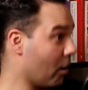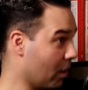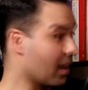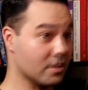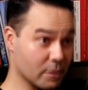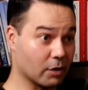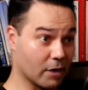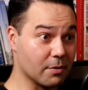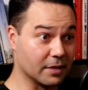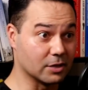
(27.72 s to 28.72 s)
rather, I think we
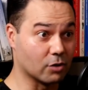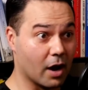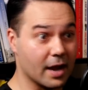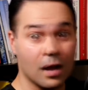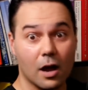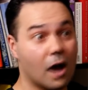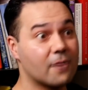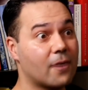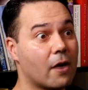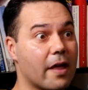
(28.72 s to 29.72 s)
agree with this, right? Yeah. I'd
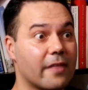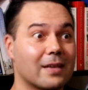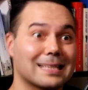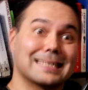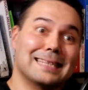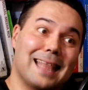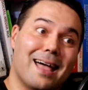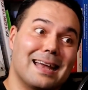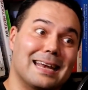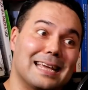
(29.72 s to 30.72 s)
far rather a
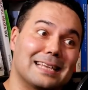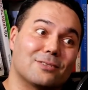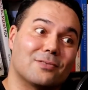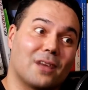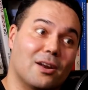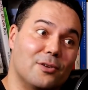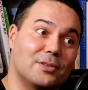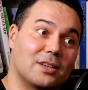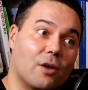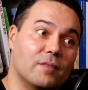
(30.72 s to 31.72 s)
slightly sort of
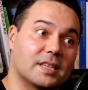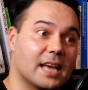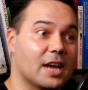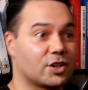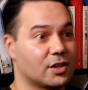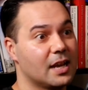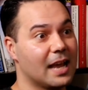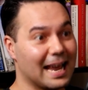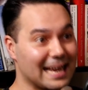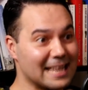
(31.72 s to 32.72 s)
diluted conversation
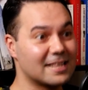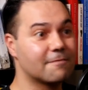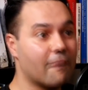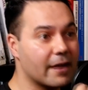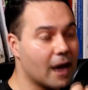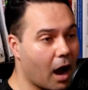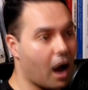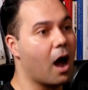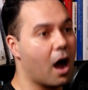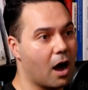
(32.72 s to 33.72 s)
and get to the very
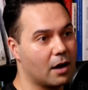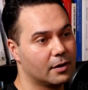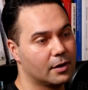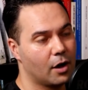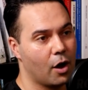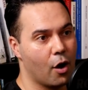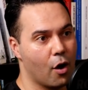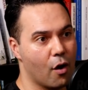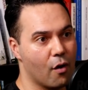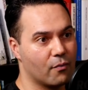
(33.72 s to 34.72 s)
heart
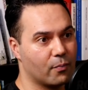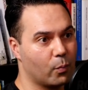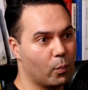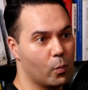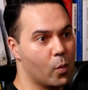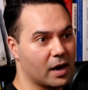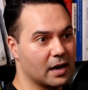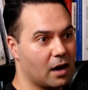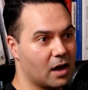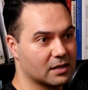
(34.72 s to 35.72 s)
of
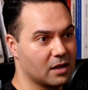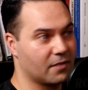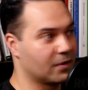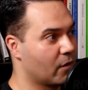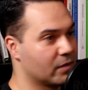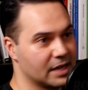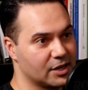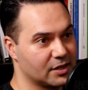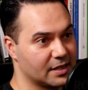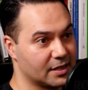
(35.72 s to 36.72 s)
working class life and conversations in this